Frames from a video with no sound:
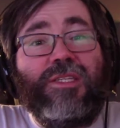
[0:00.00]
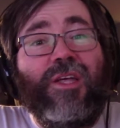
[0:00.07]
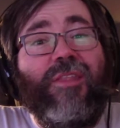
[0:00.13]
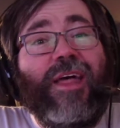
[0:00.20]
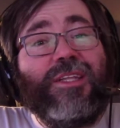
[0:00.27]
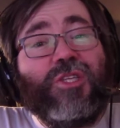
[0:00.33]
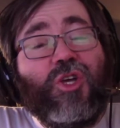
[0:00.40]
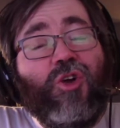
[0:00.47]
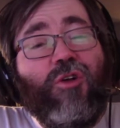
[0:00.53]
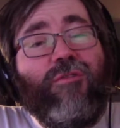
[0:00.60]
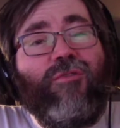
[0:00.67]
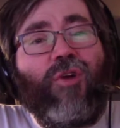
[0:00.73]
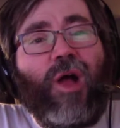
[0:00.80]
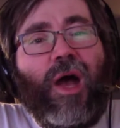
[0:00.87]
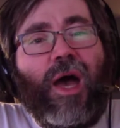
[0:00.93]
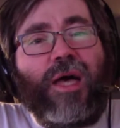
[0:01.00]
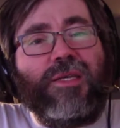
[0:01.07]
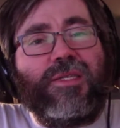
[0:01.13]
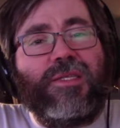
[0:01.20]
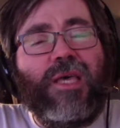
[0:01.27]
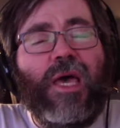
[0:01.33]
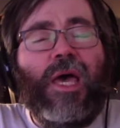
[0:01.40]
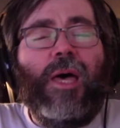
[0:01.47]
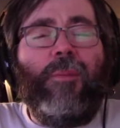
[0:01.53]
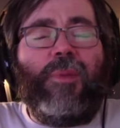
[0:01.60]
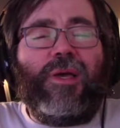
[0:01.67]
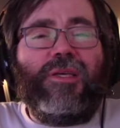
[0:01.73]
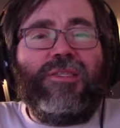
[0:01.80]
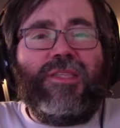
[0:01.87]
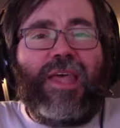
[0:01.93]
Now that's good for us
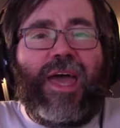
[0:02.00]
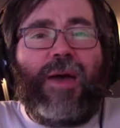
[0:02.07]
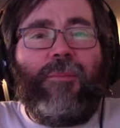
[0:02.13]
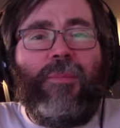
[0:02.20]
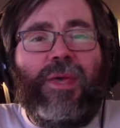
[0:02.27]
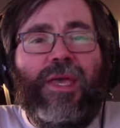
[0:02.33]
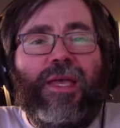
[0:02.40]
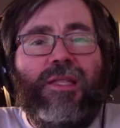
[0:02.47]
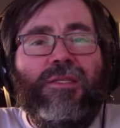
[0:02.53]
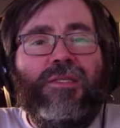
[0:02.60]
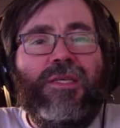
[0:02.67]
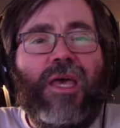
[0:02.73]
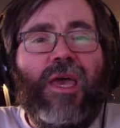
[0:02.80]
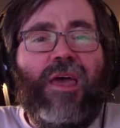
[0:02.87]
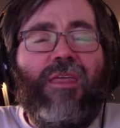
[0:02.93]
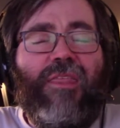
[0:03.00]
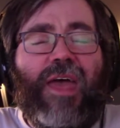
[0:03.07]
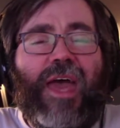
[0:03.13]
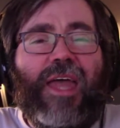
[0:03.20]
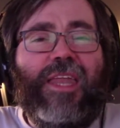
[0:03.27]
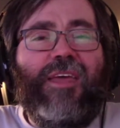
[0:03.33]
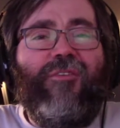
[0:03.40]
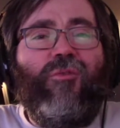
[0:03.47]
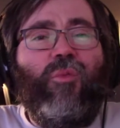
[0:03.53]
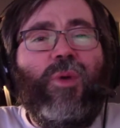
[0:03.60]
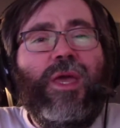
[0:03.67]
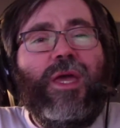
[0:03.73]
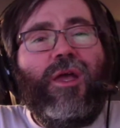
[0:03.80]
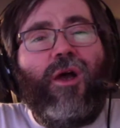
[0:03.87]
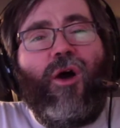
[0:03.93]
because that means that if
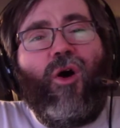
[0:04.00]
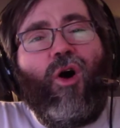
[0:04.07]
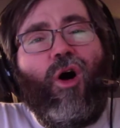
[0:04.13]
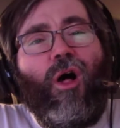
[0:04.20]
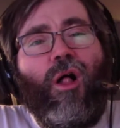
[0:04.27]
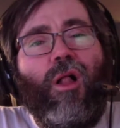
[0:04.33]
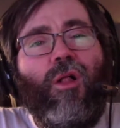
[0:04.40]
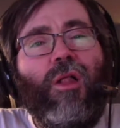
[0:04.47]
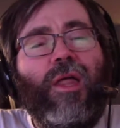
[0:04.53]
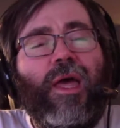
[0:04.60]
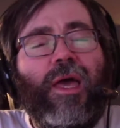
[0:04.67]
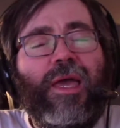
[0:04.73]
we call